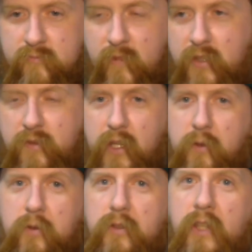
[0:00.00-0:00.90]
That's very
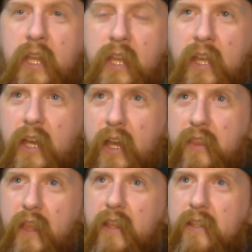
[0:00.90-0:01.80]
cool.
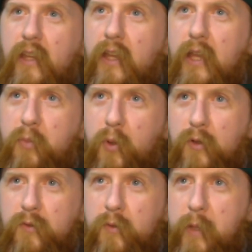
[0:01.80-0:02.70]
I think it's
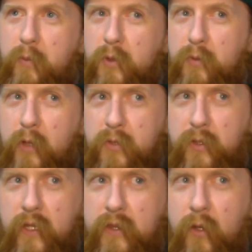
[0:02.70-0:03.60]
important for people to
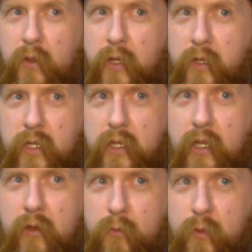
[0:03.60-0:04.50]
remember that the only
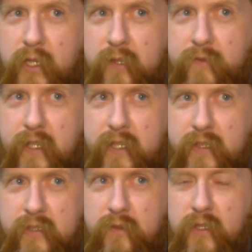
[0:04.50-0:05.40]
way you really
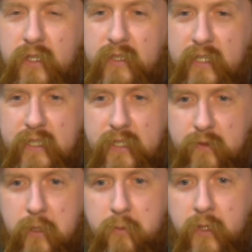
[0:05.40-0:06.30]
fail is if you decide to
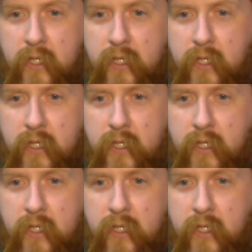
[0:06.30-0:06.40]
give up.